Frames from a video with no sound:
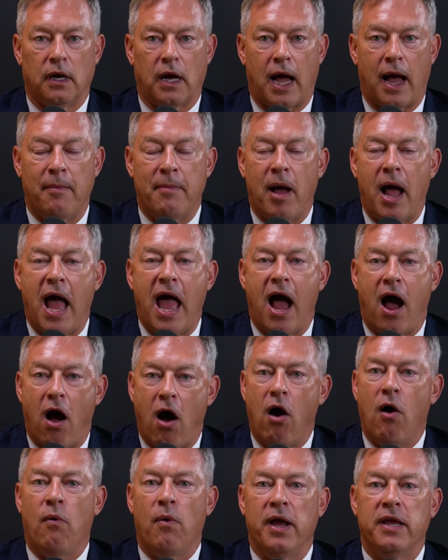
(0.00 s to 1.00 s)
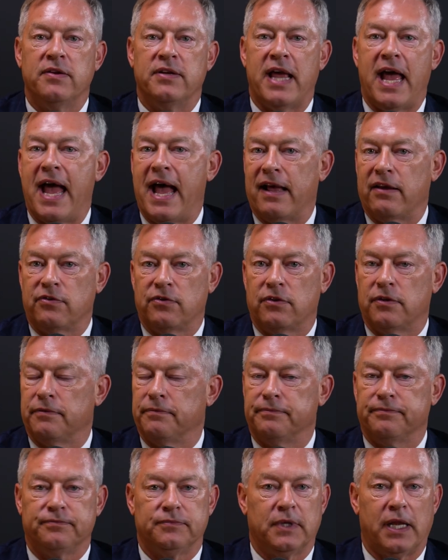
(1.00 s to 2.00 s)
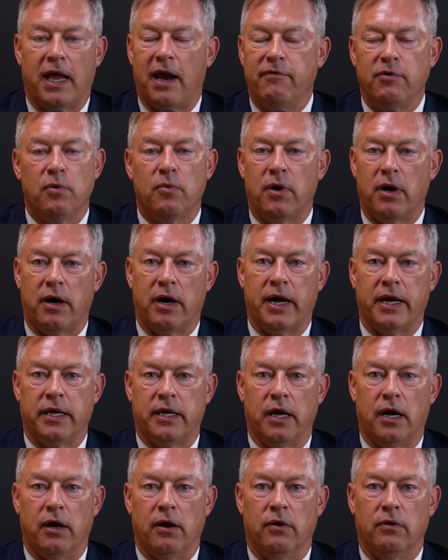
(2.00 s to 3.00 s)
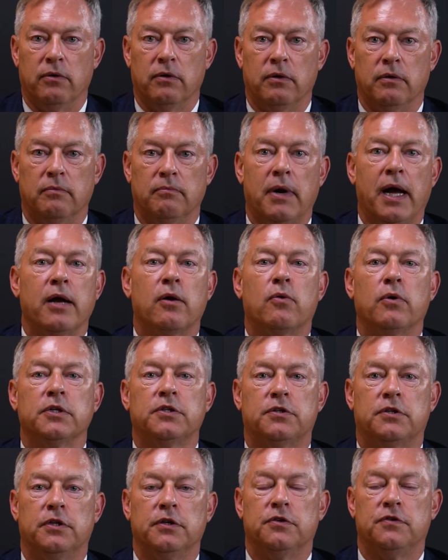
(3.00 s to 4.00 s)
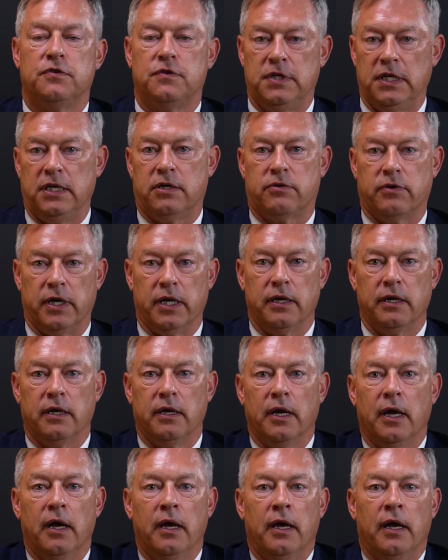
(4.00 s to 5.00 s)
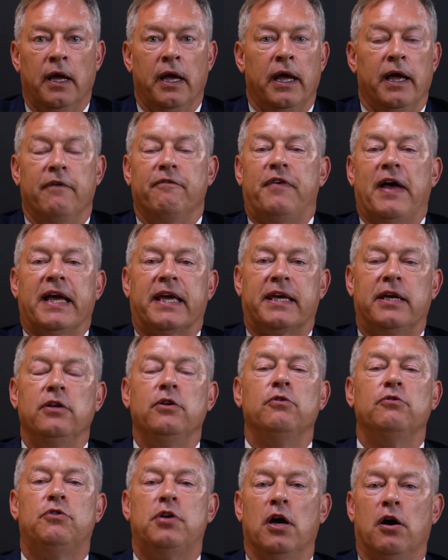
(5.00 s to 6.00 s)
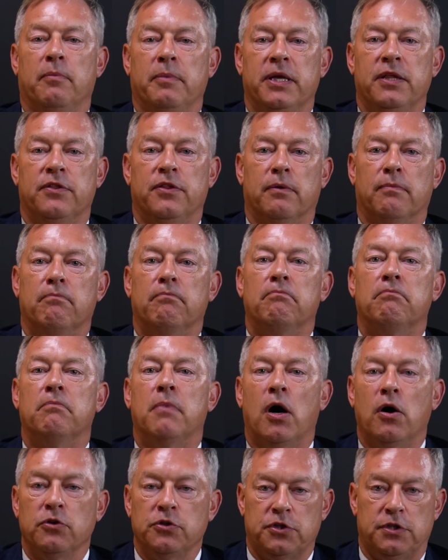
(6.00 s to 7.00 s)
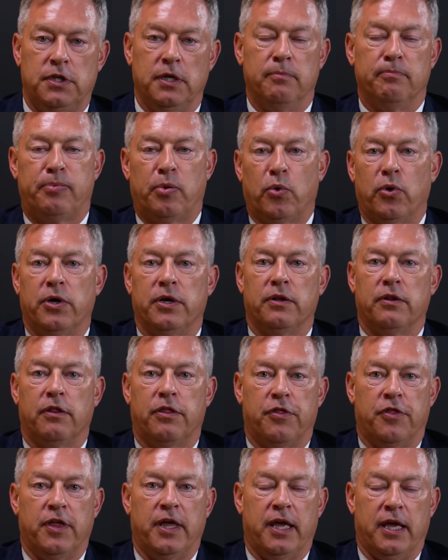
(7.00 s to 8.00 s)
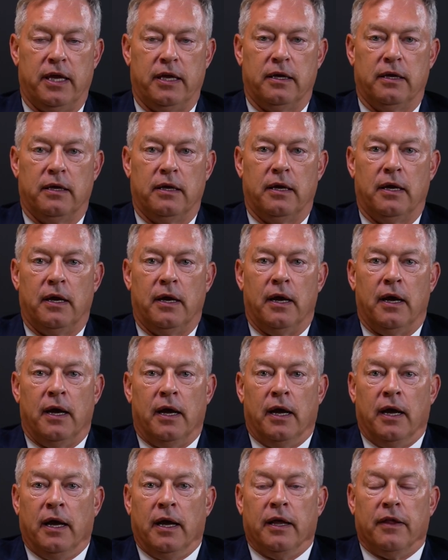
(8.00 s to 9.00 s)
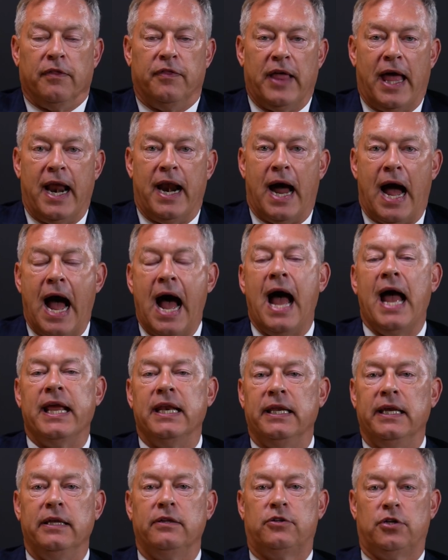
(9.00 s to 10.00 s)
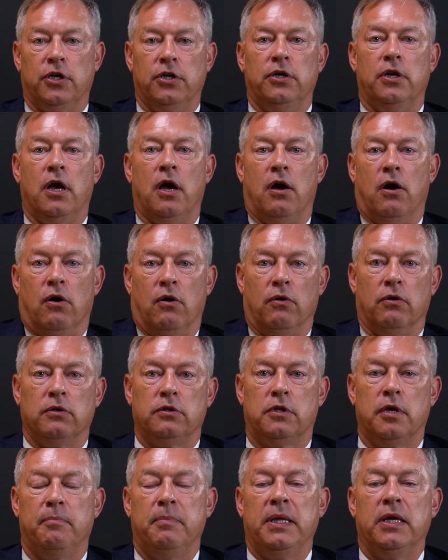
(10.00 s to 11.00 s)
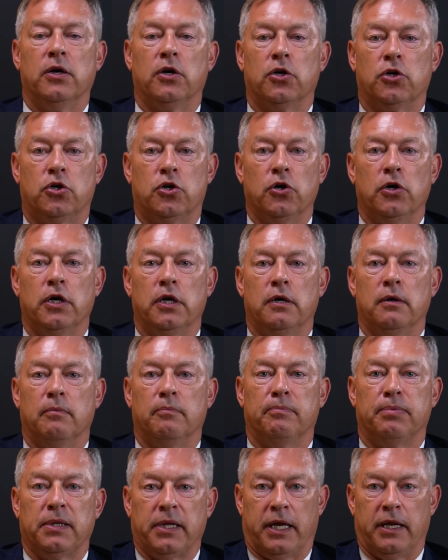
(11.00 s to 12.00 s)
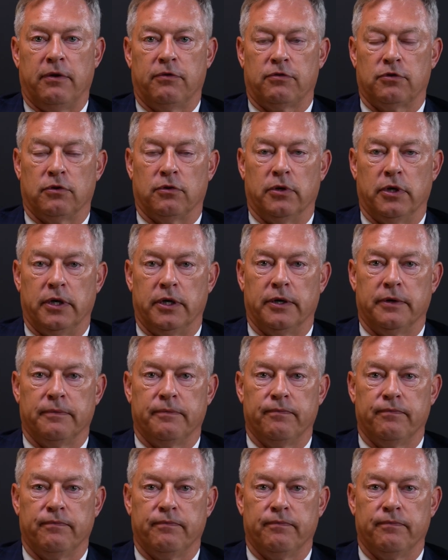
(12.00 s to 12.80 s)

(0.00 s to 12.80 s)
I'm always asked everywhere I go, Mike, what's the secret? In fact, can you tell me the most important thing that I need to know to be a good plaintiff's lawyer?